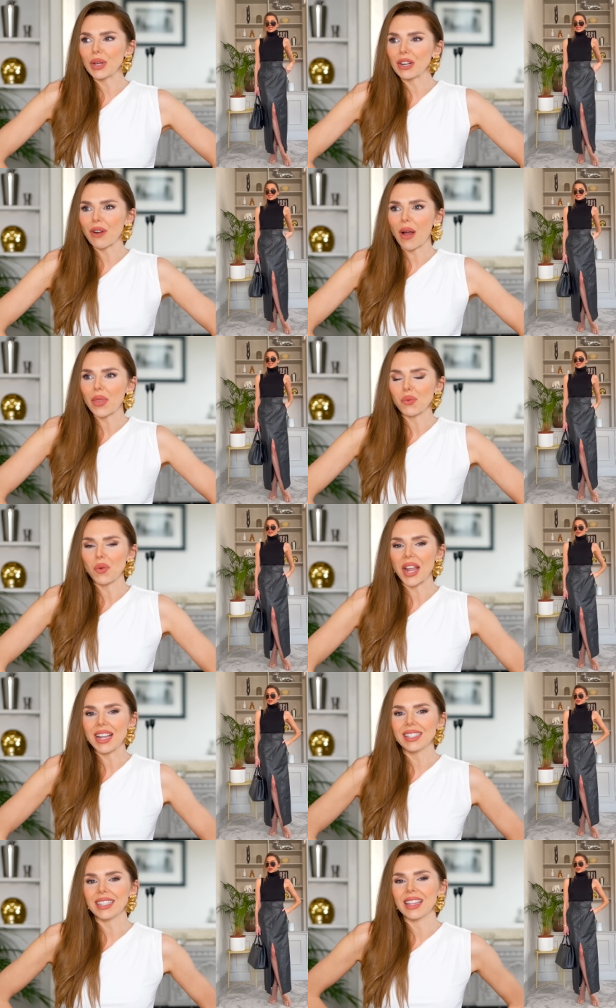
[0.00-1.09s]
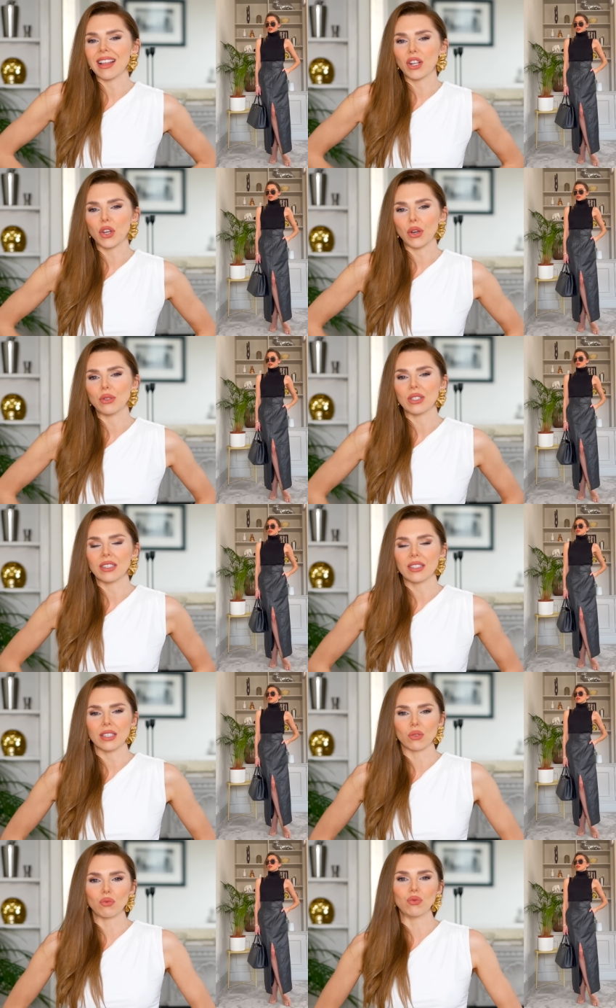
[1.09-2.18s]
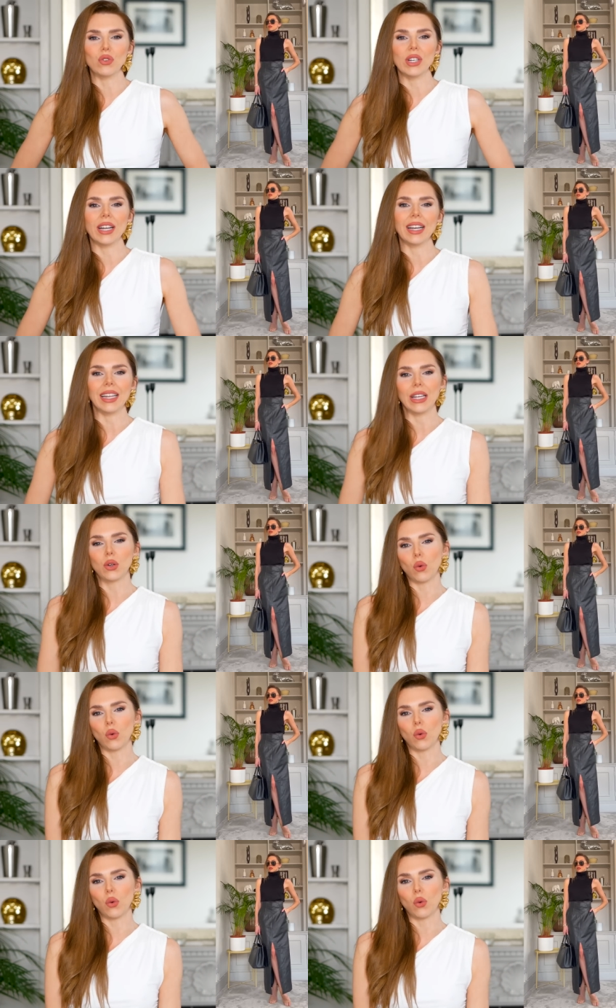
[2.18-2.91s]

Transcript: in around the waist and then goes into this really